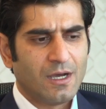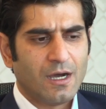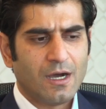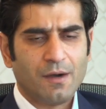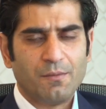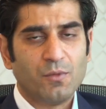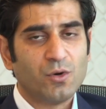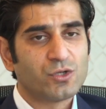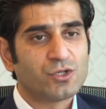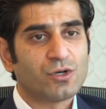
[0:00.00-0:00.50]

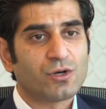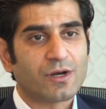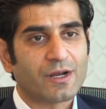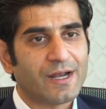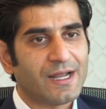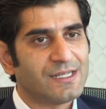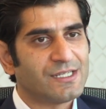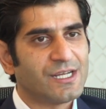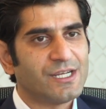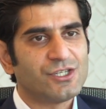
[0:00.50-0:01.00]
Most
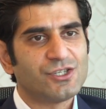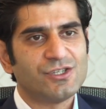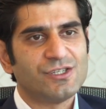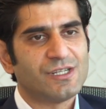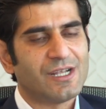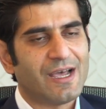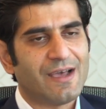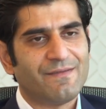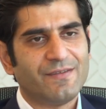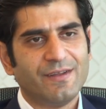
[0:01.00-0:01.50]

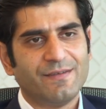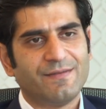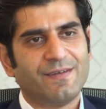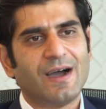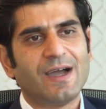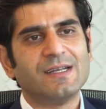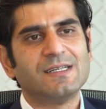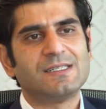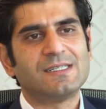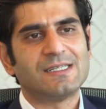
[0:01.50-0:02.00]
organizations have
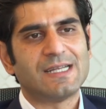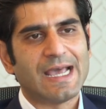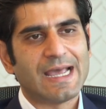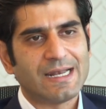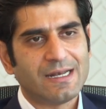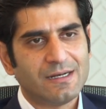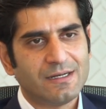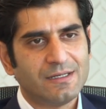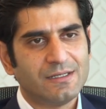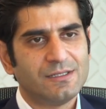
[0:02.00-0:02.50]
defined
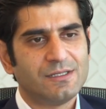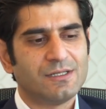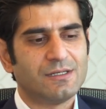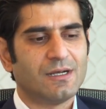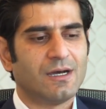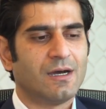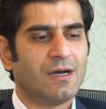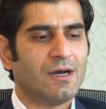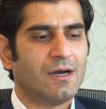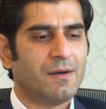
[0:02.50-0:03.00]
standards,
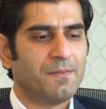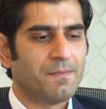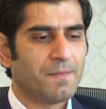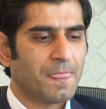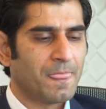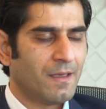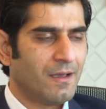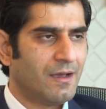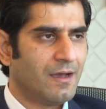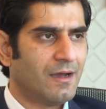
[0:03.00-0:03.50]

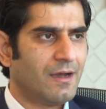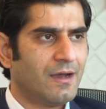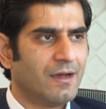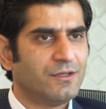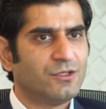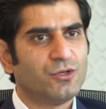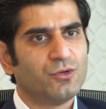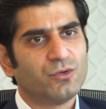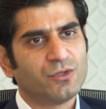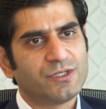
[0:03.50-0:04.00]

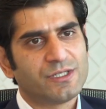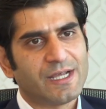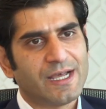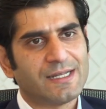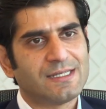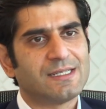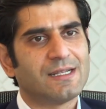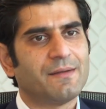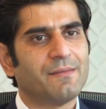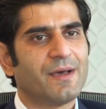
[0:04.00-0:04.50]
tool
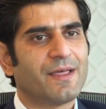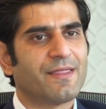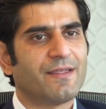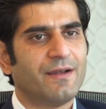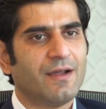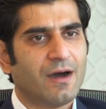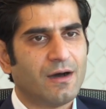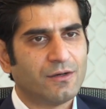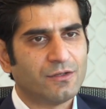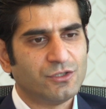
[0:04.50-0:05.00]
sets, and
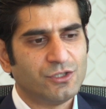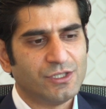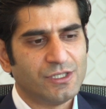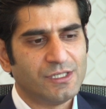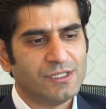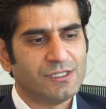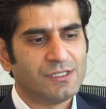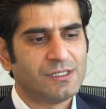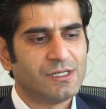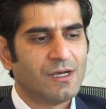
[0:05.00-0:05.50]

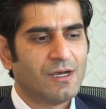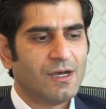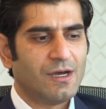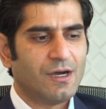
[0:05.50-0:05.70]
methodologies